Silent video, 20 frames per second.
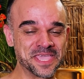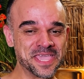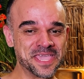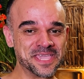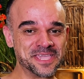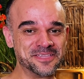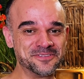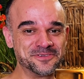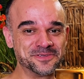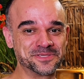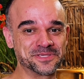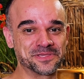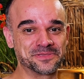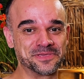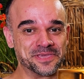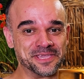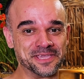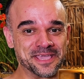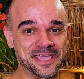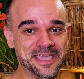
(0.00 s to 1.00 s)
Here's the
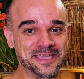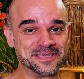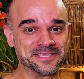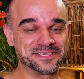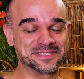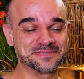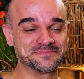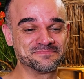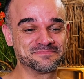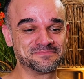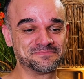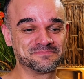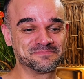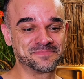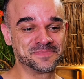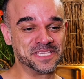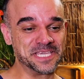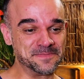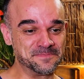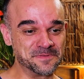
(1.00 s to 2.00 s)
thing, guys.
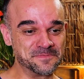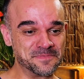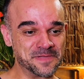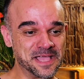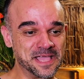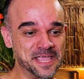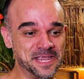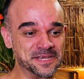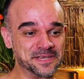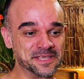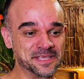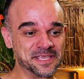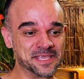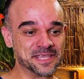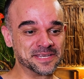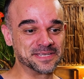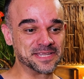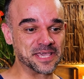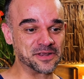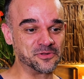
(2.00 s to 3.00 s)
Keep in mind,
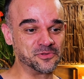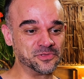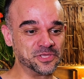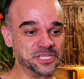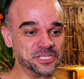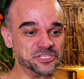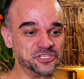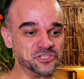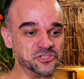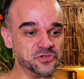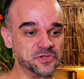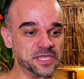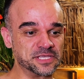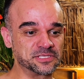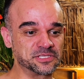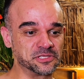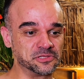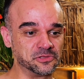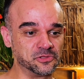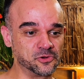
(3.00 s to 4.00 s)
not only do you get
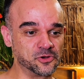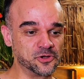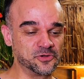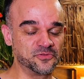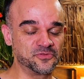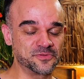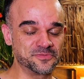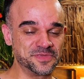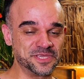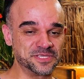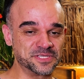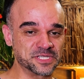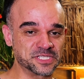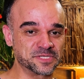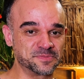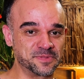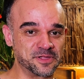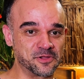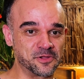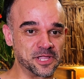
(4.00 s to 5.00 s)
to learn from these
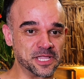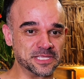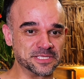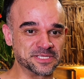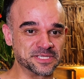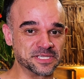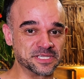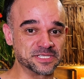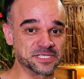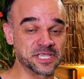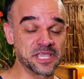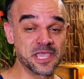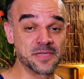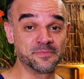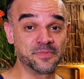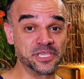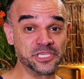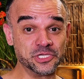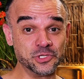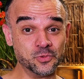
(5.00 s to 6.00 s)
experiences,
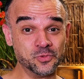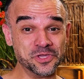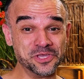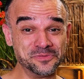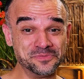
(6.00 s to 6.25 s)
but you will